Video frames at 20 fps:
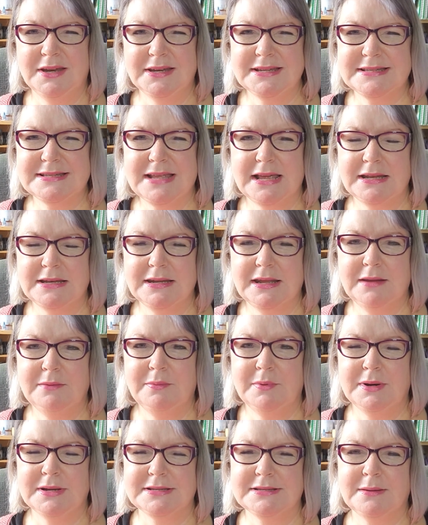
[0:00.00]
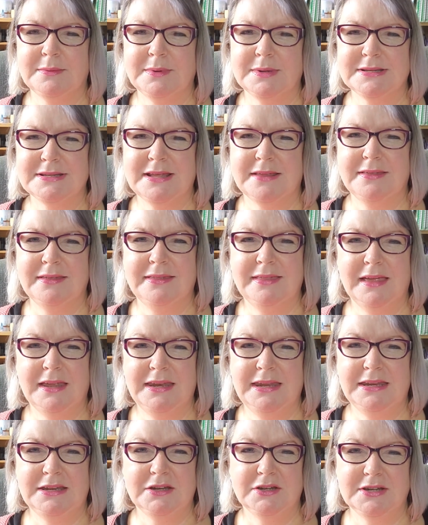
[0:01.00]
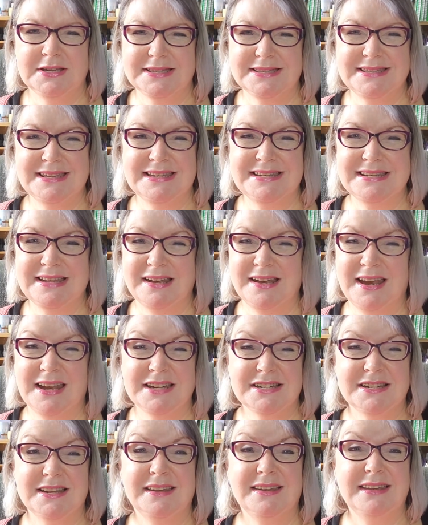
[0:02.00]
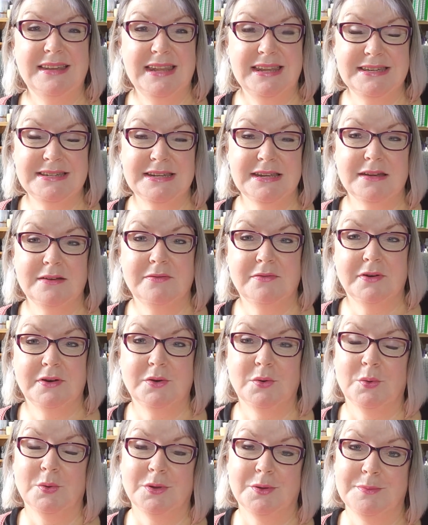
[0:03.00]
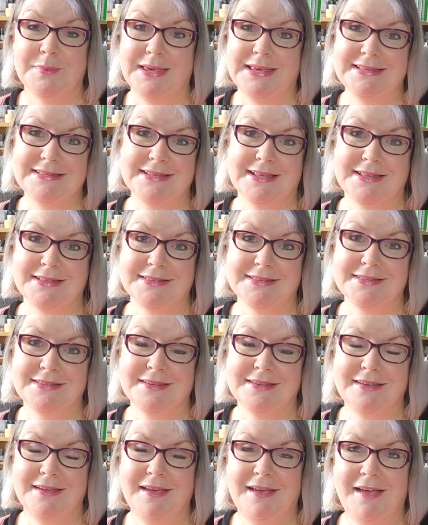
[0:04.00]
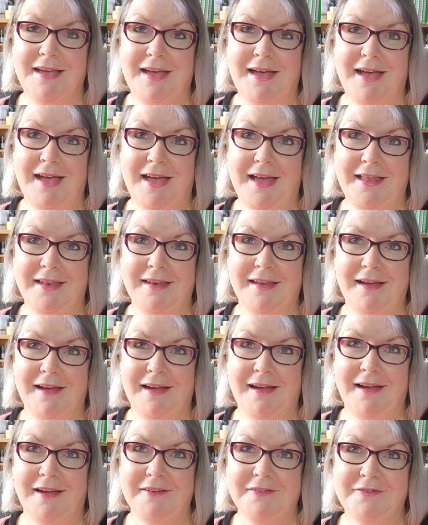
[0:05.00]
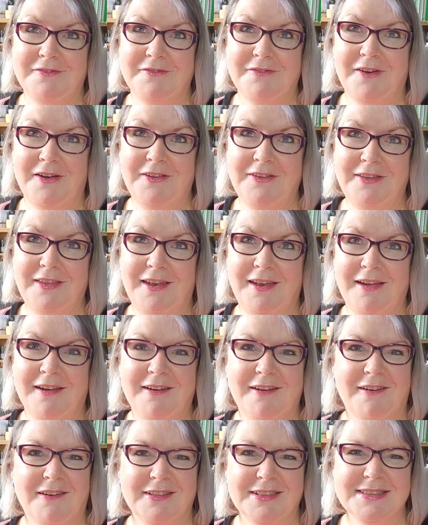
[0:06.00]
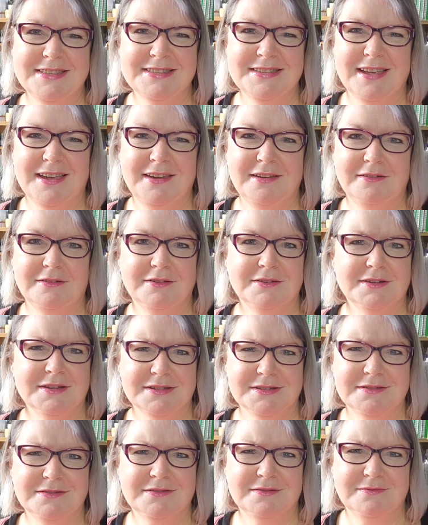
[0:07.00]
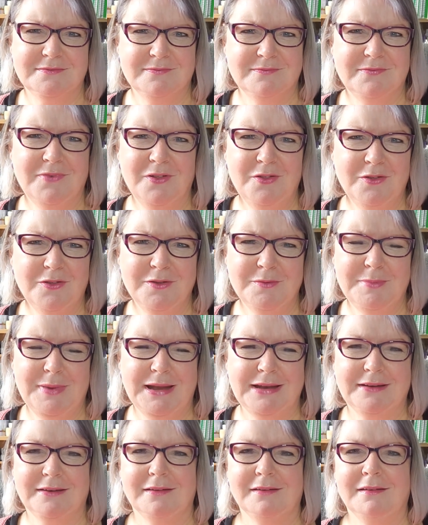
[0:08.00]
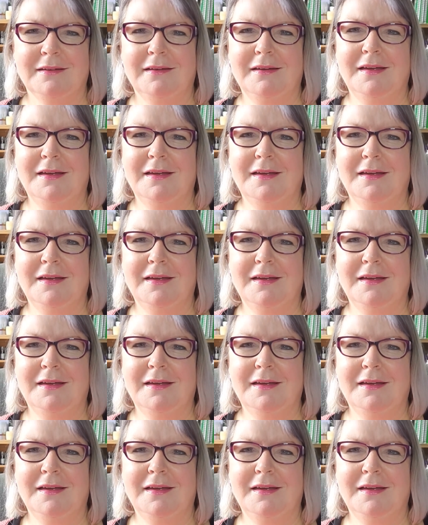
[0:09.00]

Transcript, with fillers: understand it, whereas sometimes I think they need to just sit down and actually knit it for it all to make sense. And I find that I can't say just follow the pattern